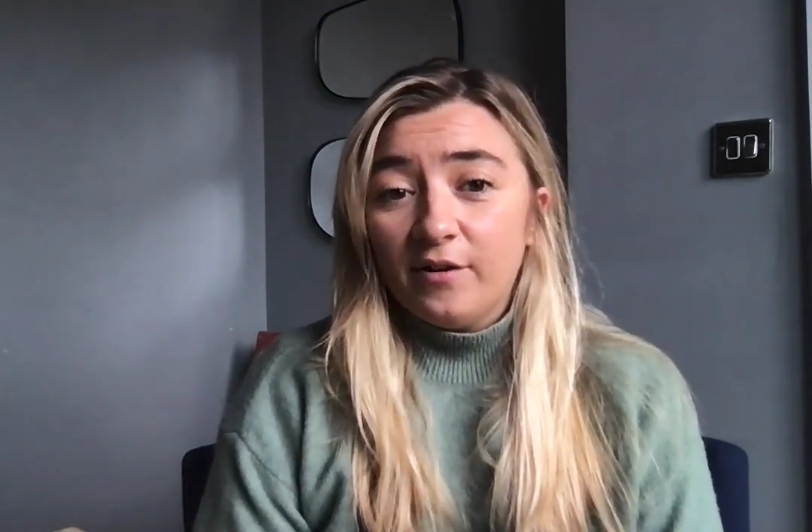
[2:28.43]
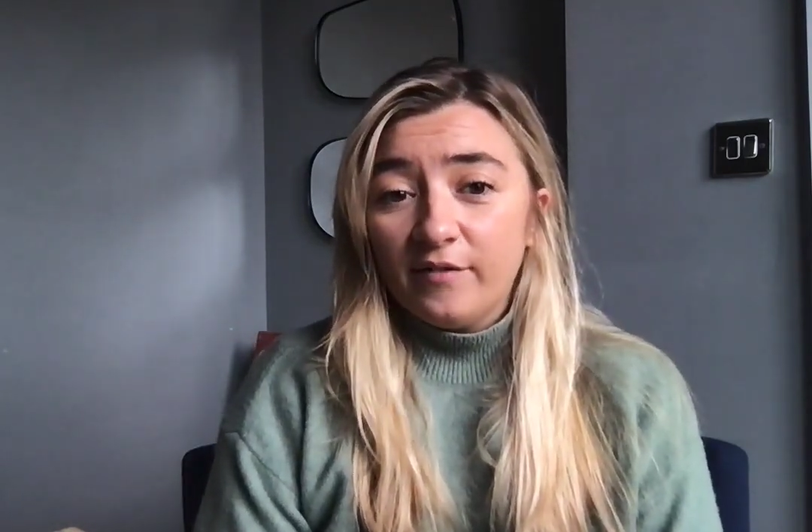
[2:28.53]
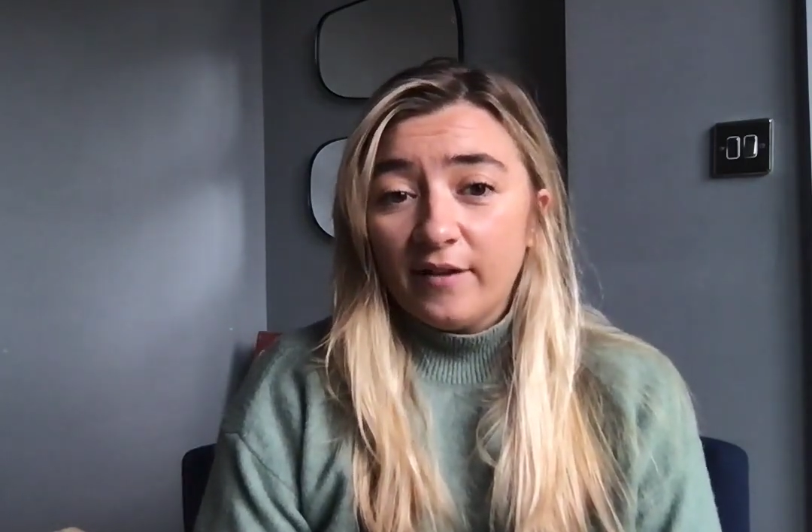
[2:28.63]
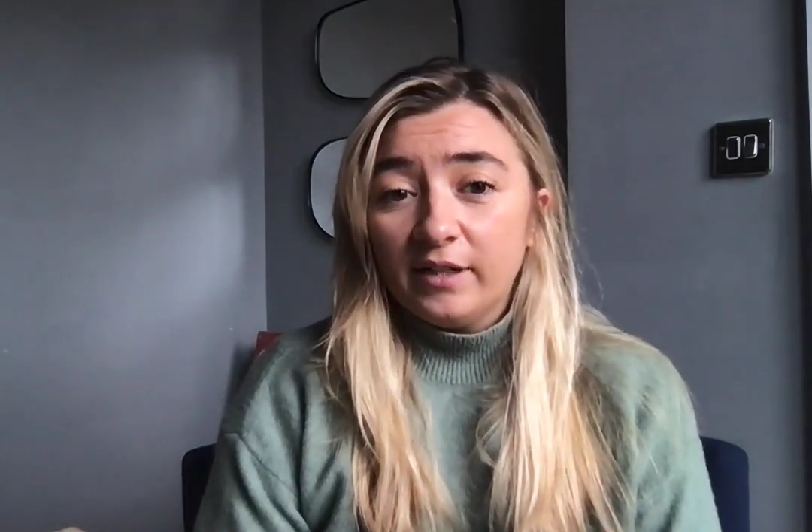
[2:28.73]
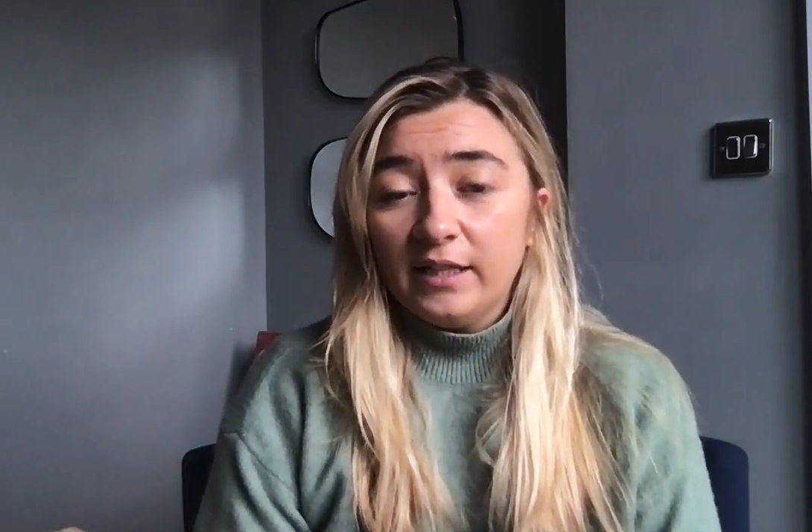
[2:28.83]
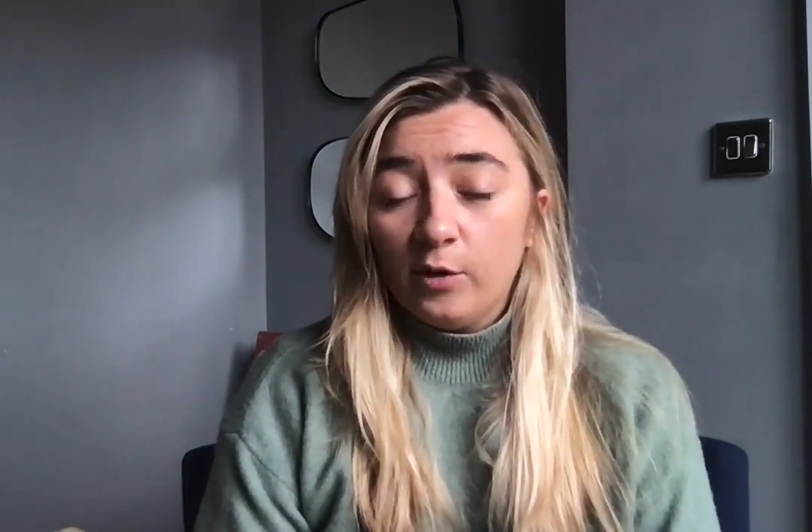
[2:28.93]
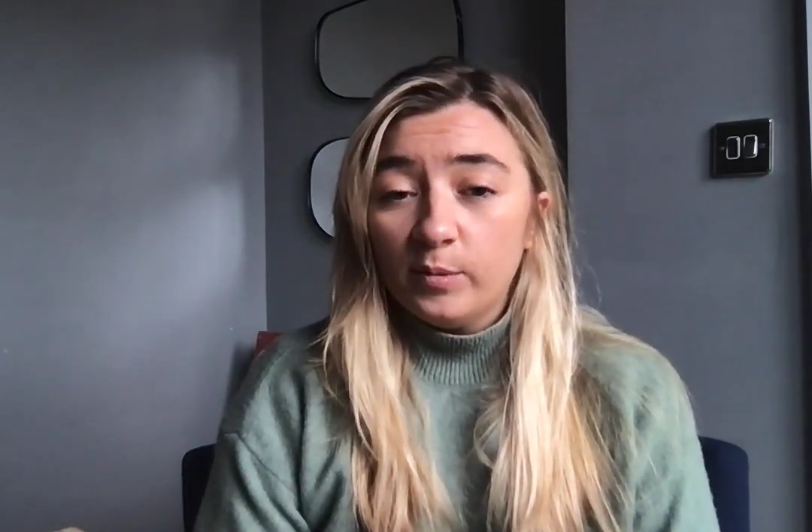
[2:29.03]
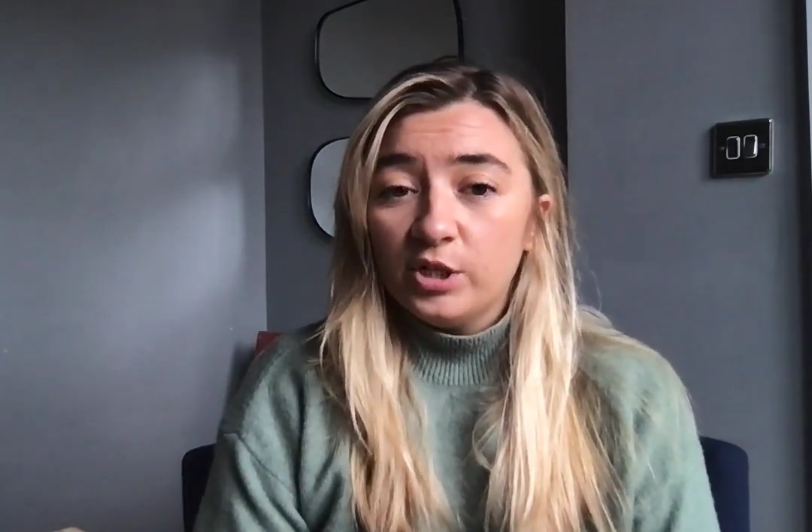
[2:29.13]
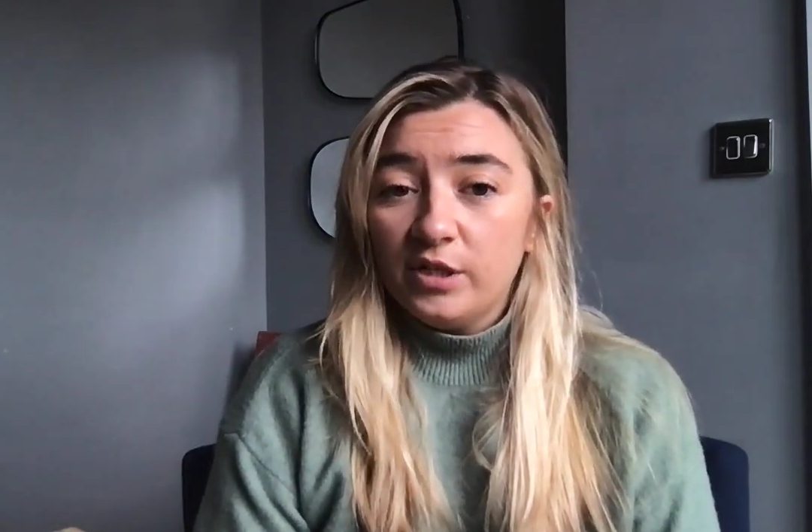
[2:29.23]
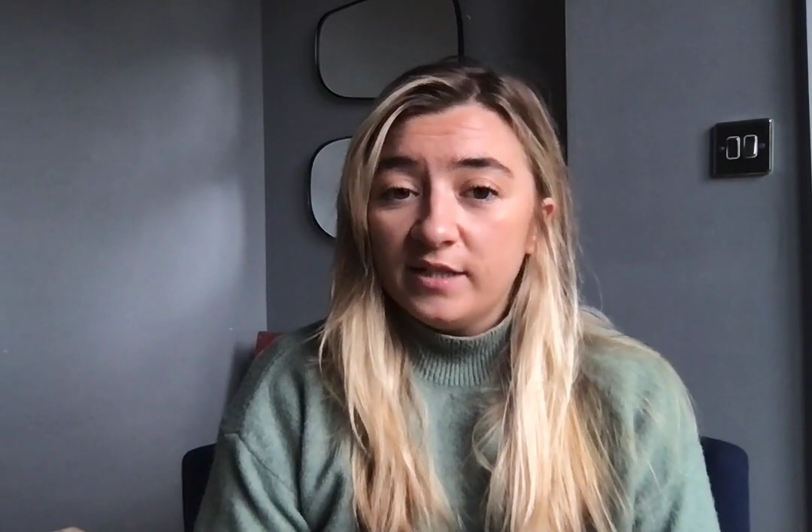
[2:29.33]
of having the
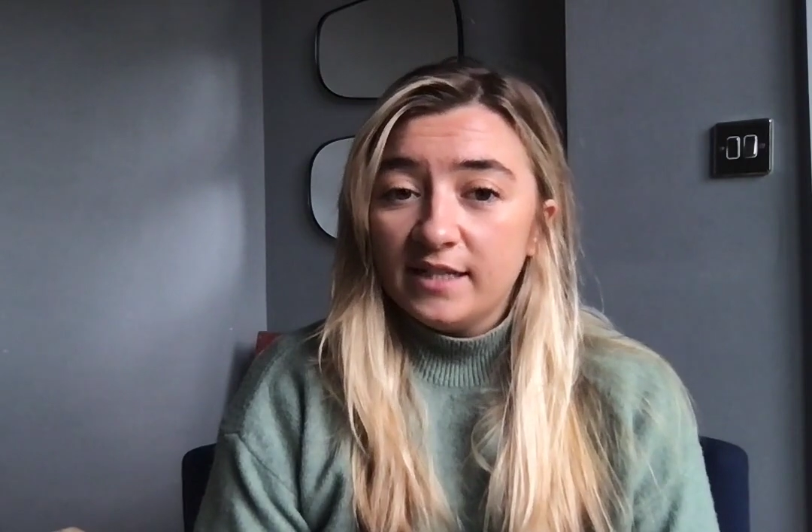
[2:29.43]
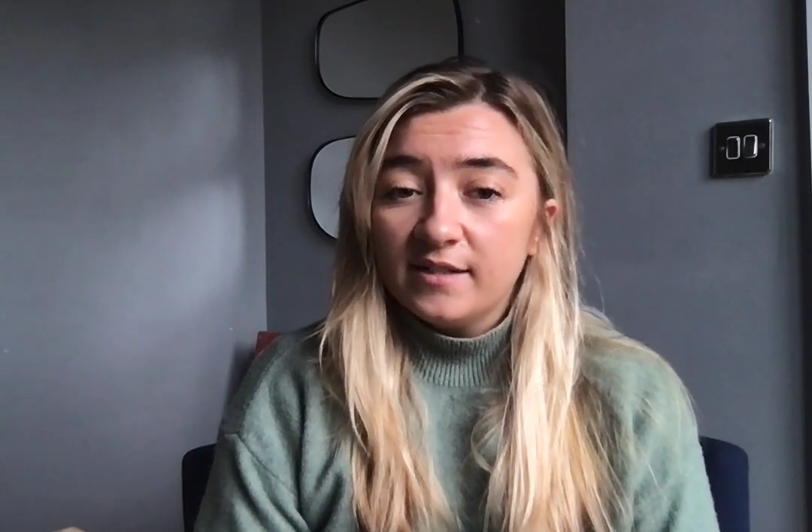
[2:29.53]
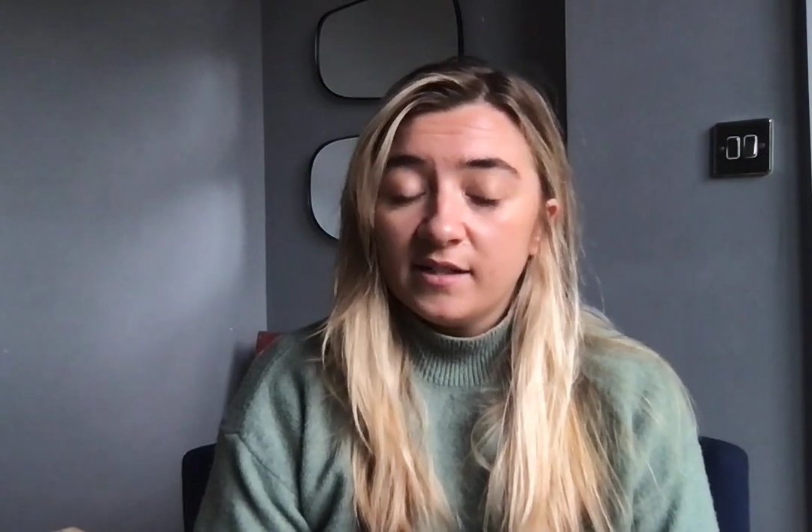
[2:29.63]
opportunity to